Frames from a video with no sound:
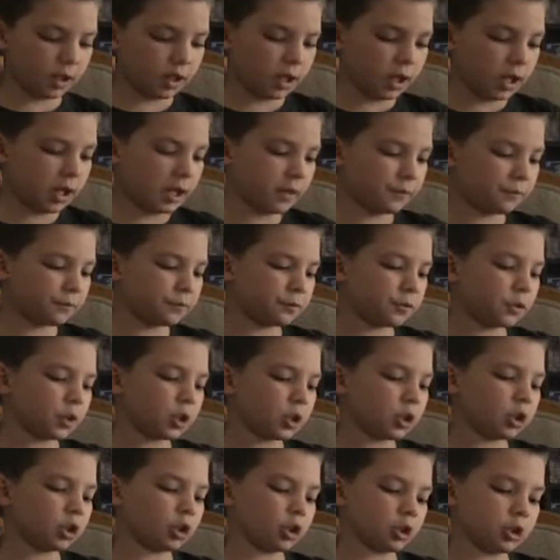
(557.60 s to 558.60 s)
if
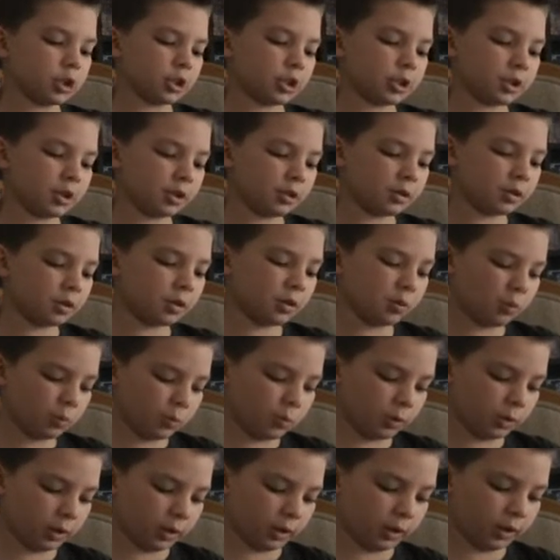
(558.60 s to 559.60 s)
your secret
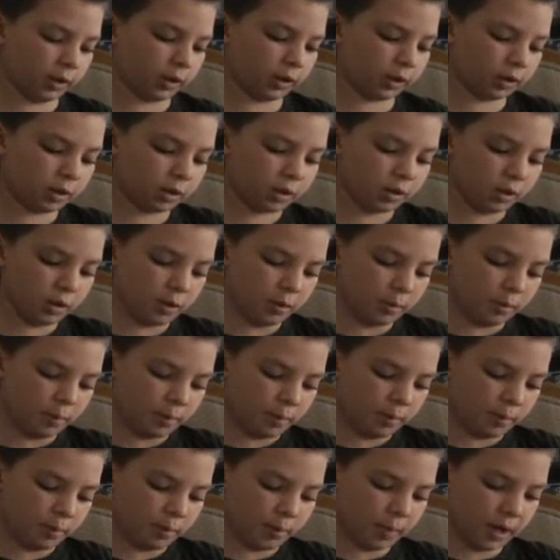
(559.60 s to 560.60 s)
word
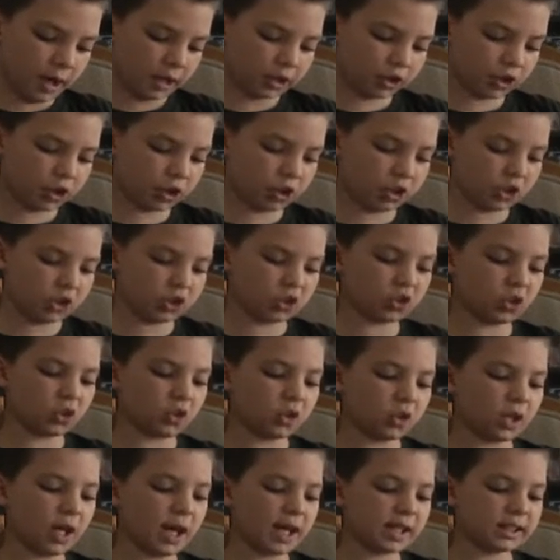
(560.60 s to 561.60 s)
matches the
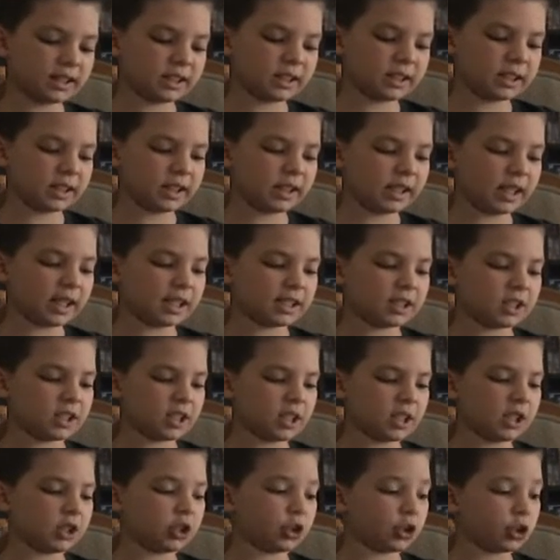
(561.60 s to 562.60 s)
last guess
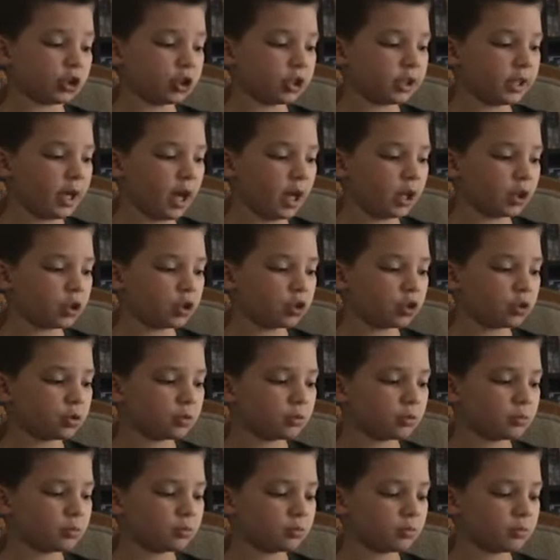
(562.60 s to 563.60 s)
in your sketch.
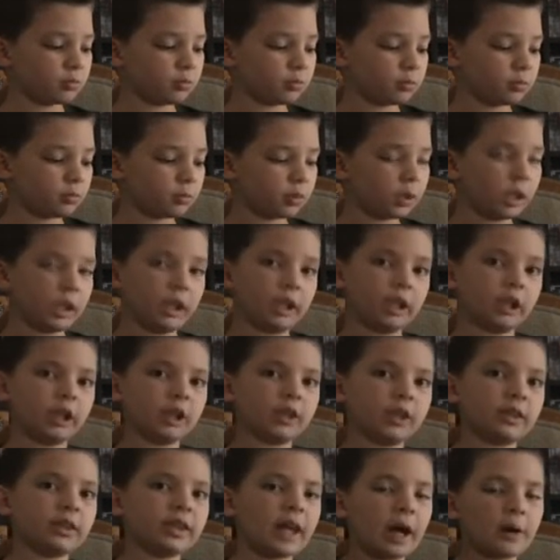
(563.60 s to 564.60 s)

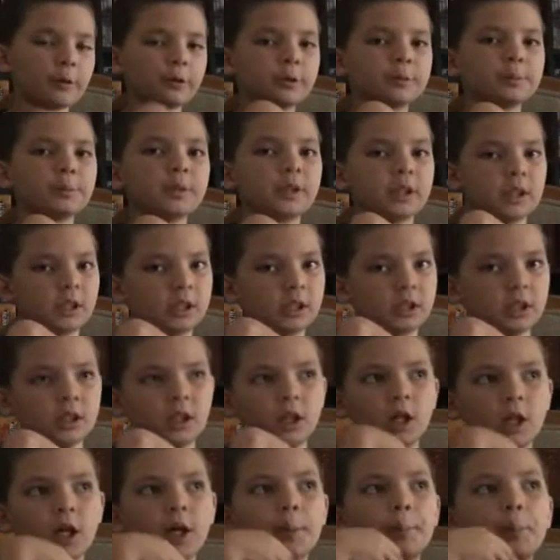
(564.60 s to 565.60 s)
That would be
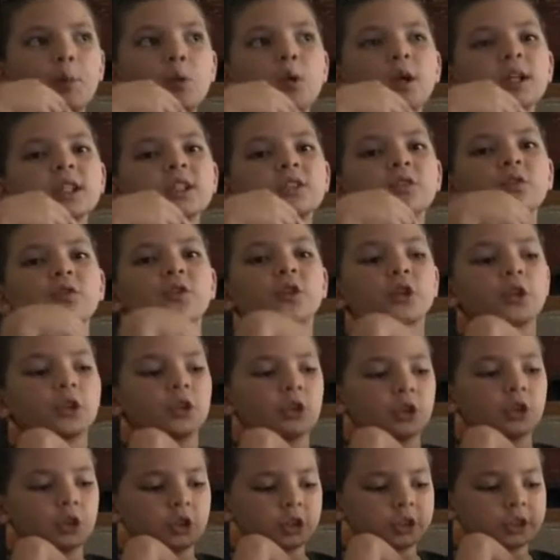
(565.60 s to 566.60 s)
a point for
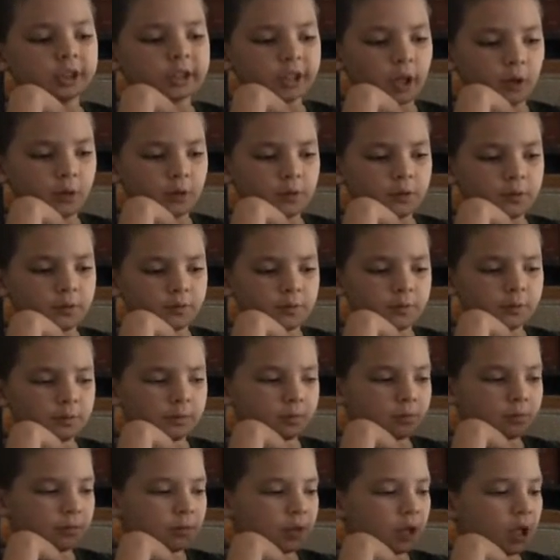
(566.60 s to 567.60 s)
yourself.
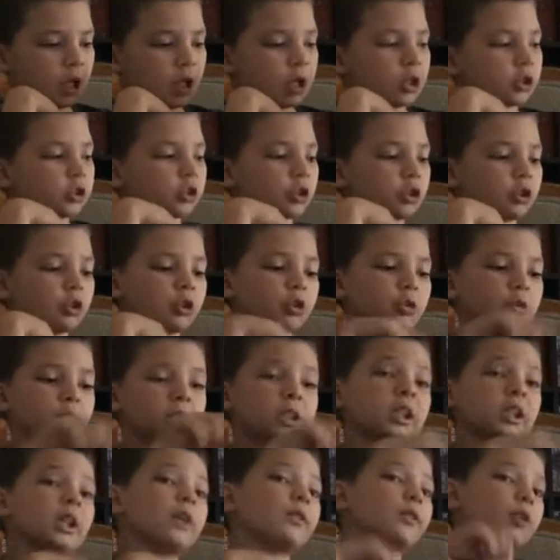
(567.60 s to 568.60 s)
So you would
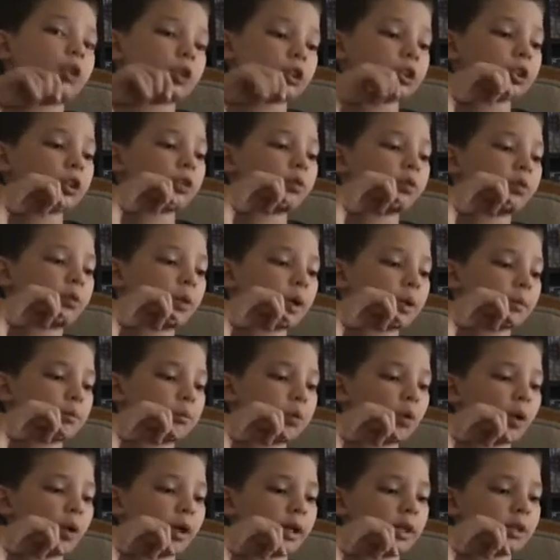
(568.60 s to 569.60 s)
give yourself 1
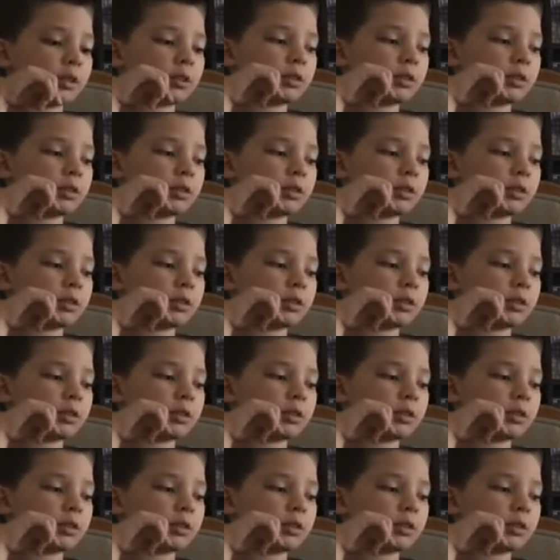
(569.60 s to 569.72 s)
point.